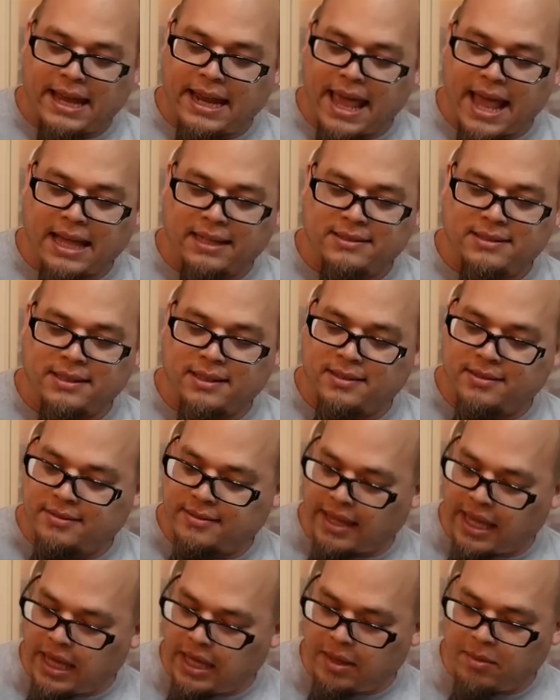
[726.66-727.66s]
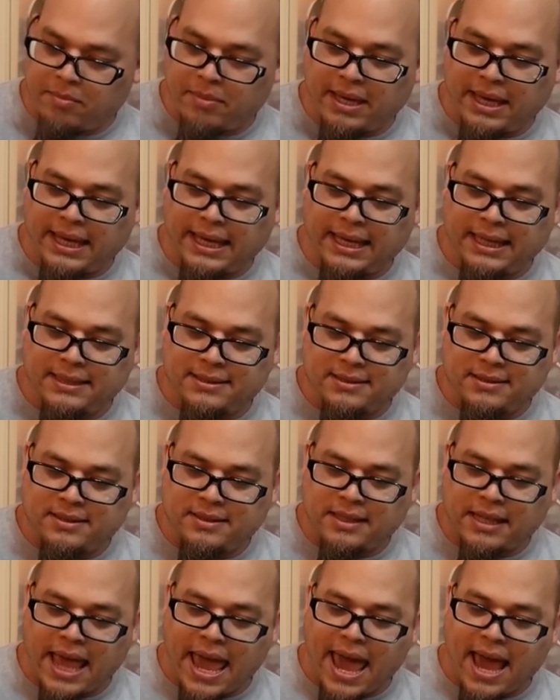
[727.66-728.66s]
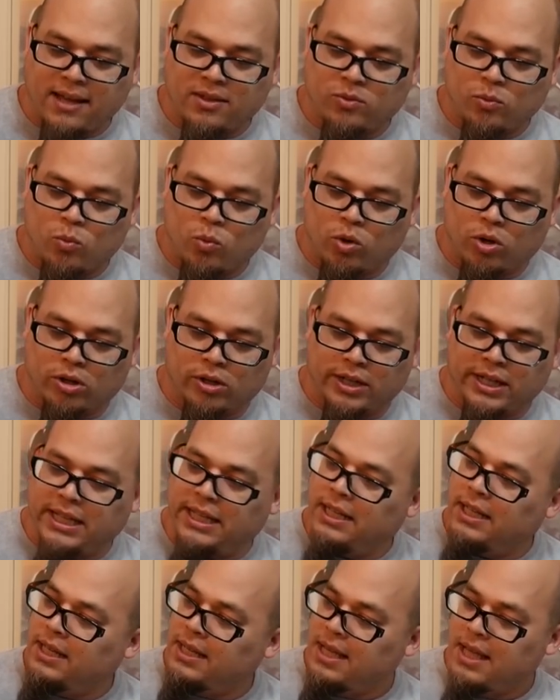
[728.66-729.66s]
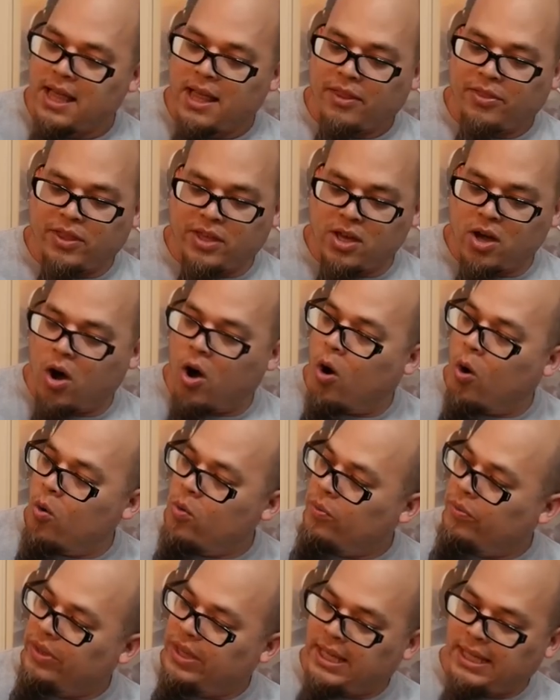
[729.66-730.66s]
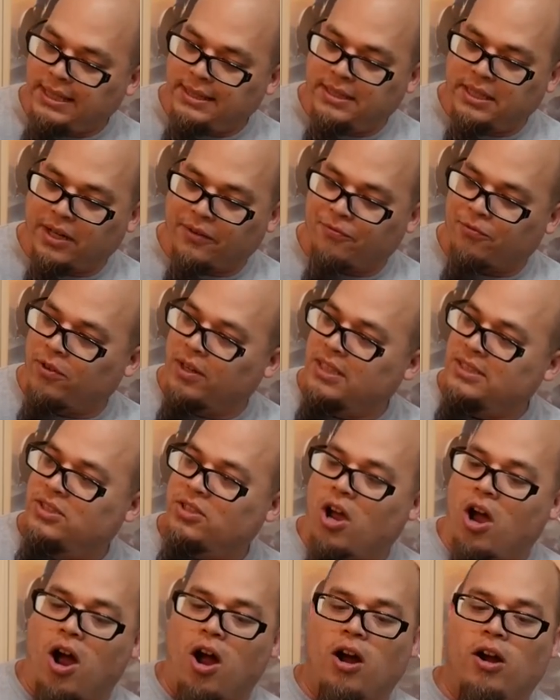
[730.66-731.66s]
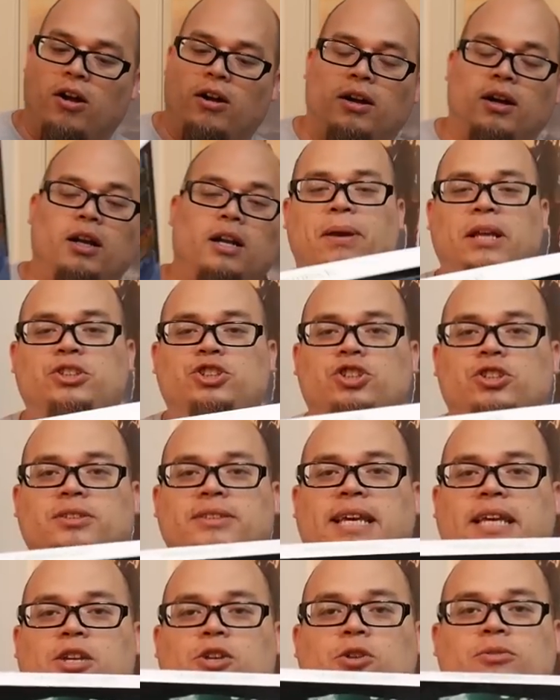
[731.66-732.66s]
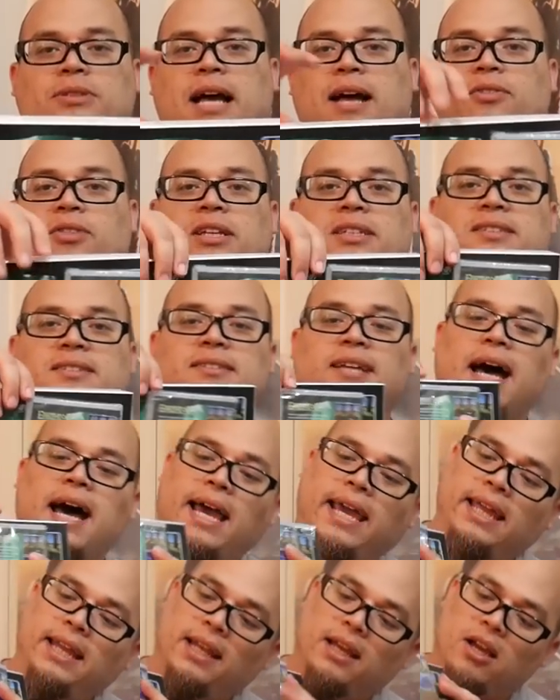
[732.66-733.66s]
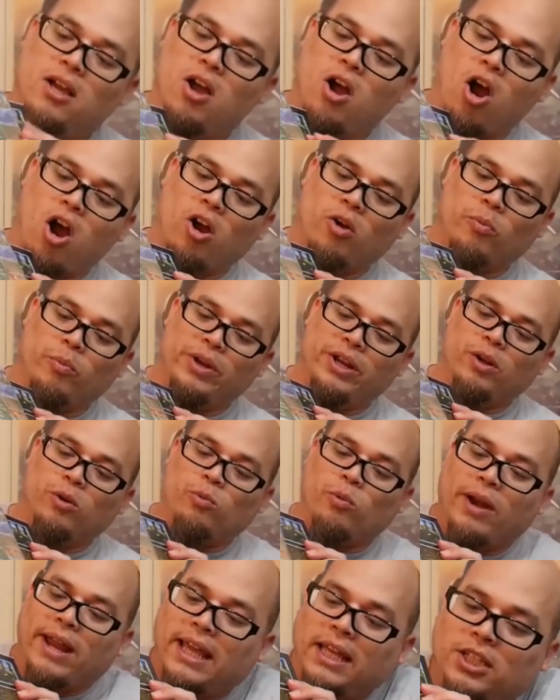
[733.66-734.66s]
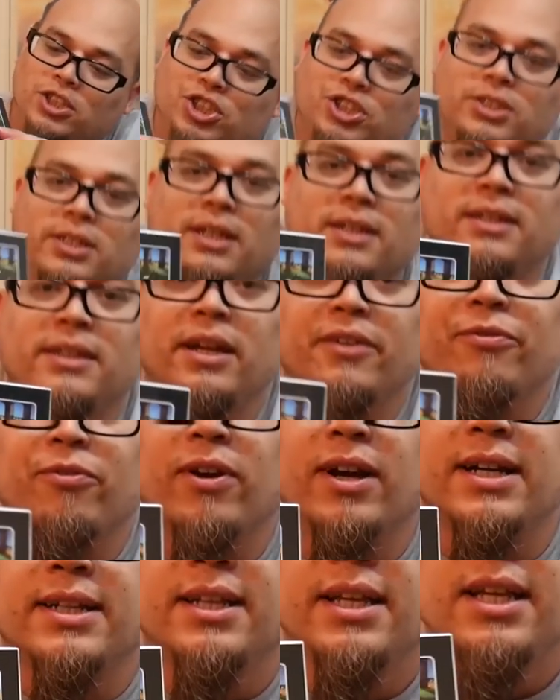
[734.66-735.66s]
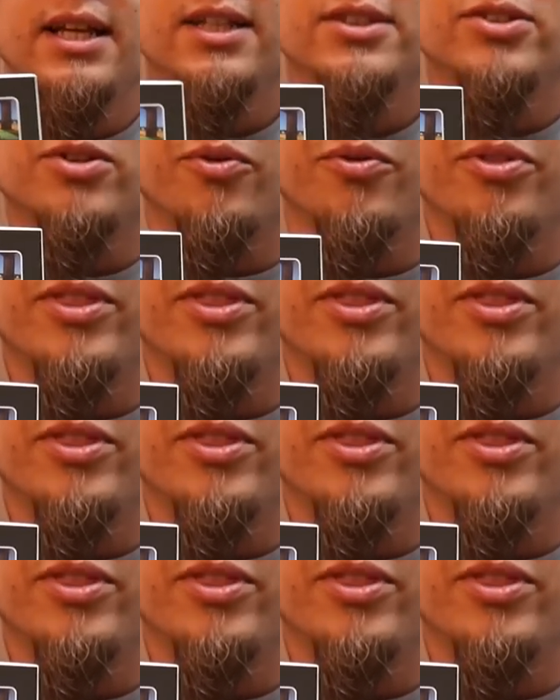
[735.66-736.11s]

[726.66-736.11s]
It has the same exact wording. The only difference are pictures they use on the side are rearranged different. So